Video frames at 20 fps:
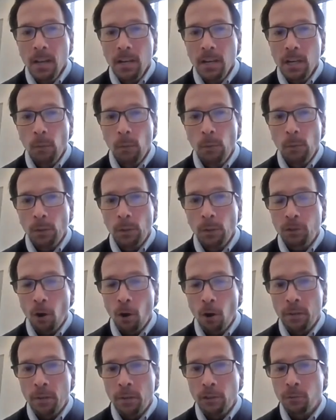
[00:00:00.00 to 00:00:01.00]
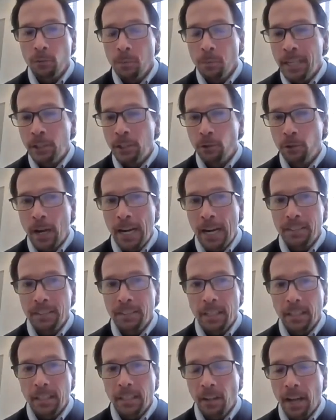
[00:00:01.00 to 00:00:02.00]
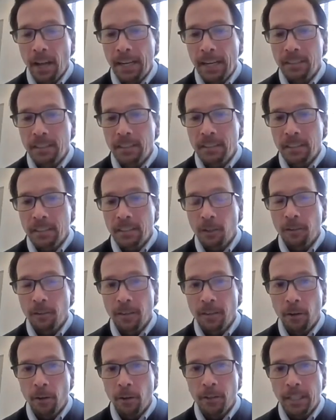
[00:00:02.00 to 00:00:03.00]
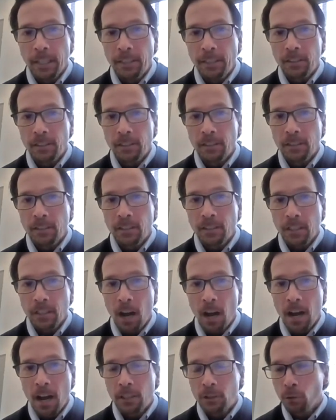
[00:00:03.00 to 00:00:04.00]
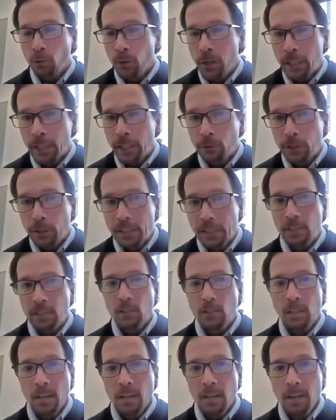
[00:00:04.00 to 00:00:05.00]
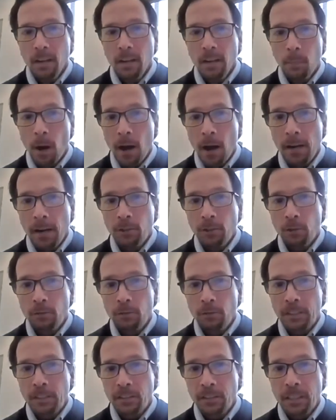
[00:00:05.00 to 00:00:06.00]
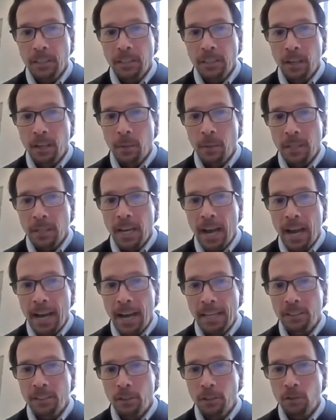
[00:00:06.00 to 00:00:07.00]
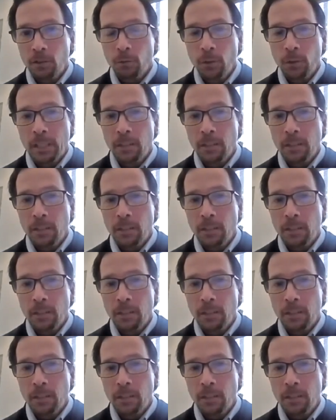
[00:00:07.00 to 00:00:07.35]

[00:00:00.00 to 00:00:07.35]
we want to start with those major asset classes as our foundation: stocks or equities, bonds or fixed income, and cash, those three